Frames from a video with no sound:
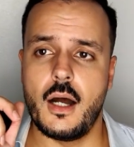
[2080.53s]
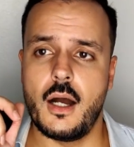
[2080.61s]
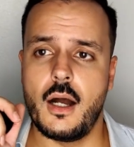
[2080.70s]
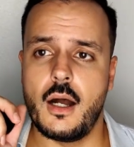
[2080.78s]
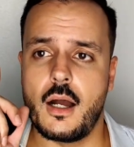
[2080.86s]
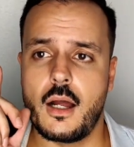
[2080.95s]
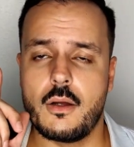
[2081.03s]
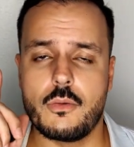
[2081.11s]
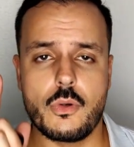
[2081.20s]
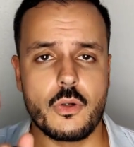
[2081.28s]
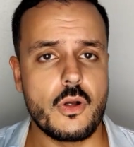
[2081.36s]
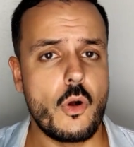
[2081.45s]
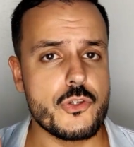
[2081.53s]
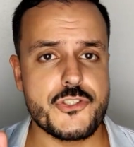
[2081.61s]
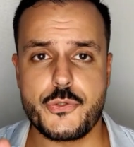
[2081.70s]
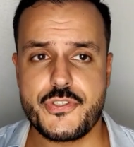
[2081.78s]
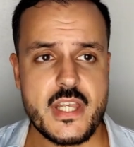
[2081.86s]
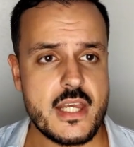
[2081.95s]
Uh,
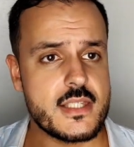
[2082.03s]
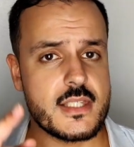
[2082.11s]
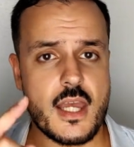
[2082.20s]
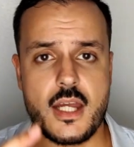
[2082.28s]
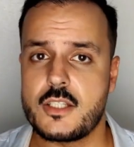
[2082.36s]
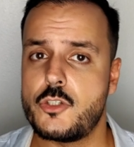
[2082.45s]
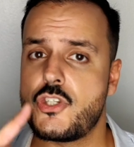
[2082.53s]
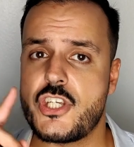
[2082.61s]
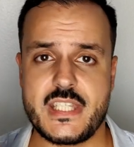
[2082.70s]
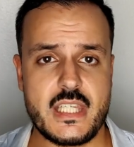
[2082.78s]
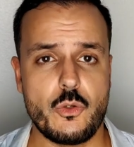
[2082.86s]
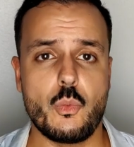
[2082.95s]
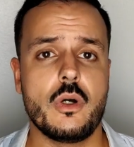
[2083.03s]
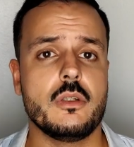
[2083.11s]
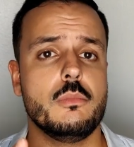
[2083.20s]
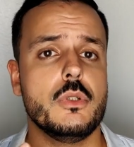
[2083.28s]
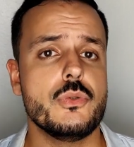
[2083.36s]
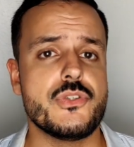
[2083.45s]
also says that you just need
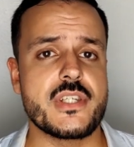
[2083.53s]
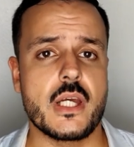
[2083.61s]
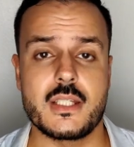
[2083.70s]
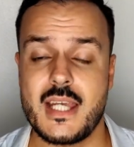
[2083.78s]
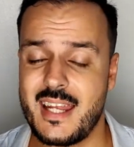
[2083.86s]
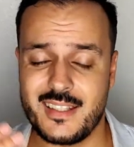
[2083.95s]
one blue scent,